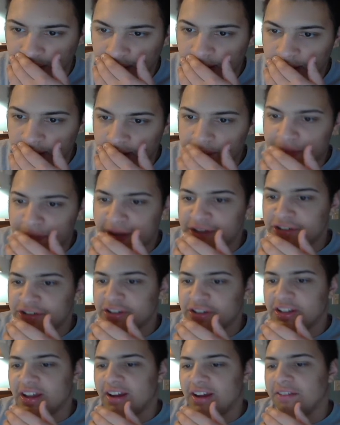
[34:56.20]
The
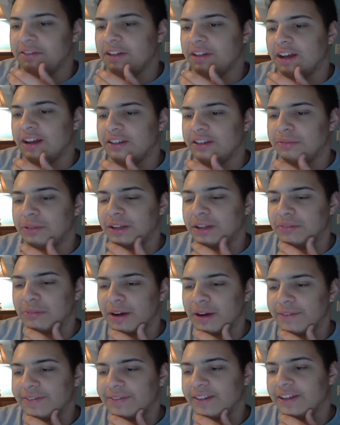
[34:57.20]
patient, a husband and
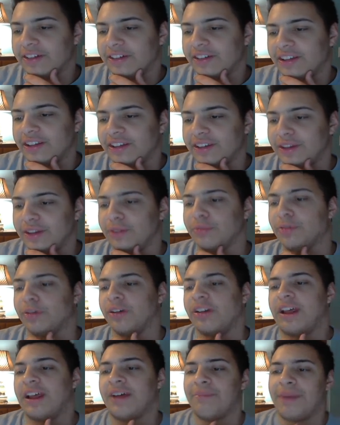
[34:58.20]
wife in their 60s, were
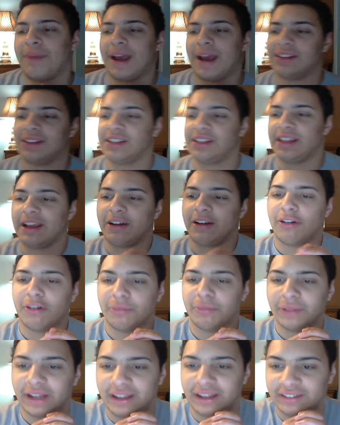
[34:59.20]
allowed back to their
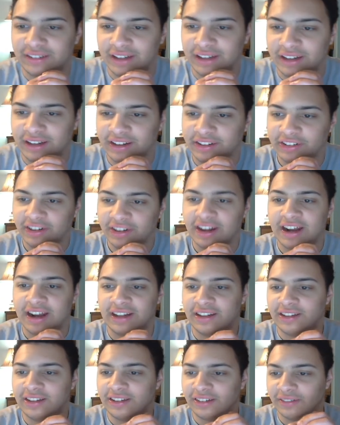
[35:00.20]
home last night under
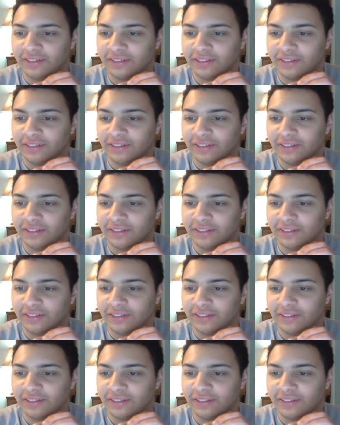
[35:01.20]
guidance of